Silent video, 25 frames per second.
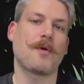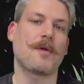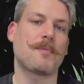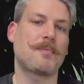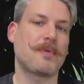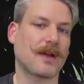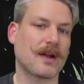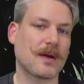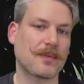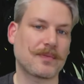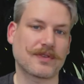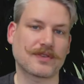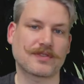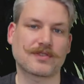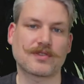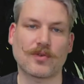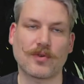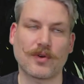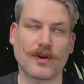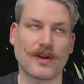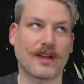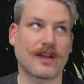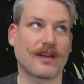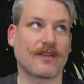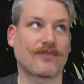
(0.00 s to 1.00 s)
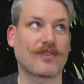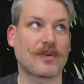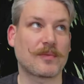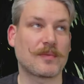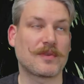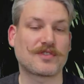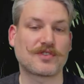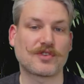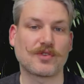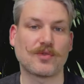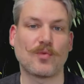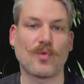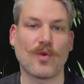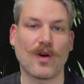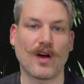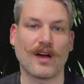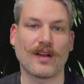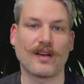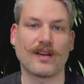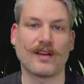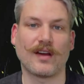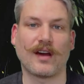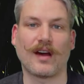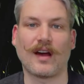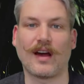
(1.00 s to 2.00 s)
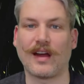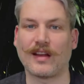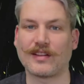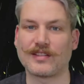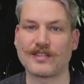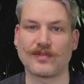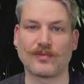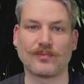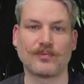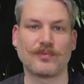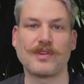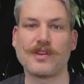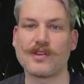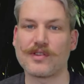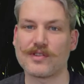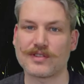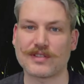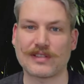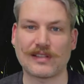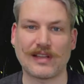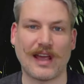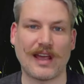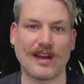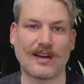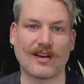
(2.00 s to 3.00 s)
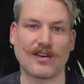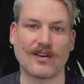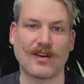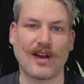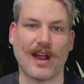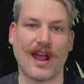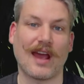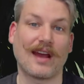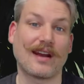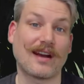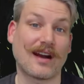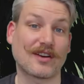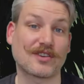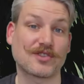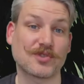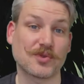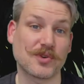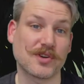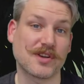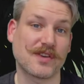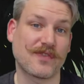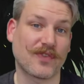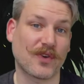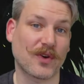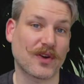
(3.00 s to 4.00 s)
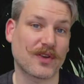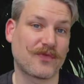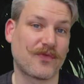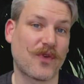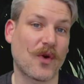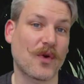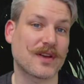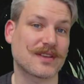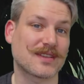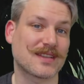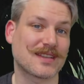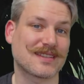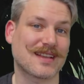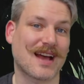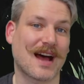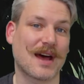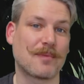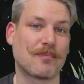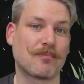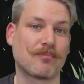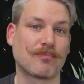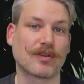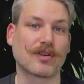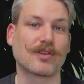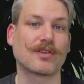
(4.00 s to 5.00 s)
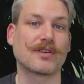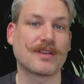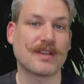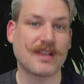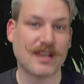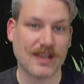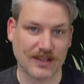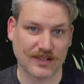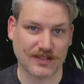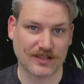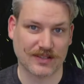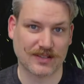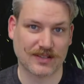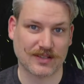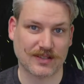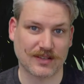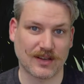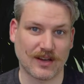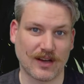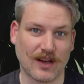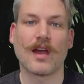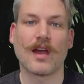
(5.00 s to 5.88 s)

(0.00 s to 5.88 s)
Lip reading: We pick up the story from issue 1. It's years later, and our story focuses on Bernice.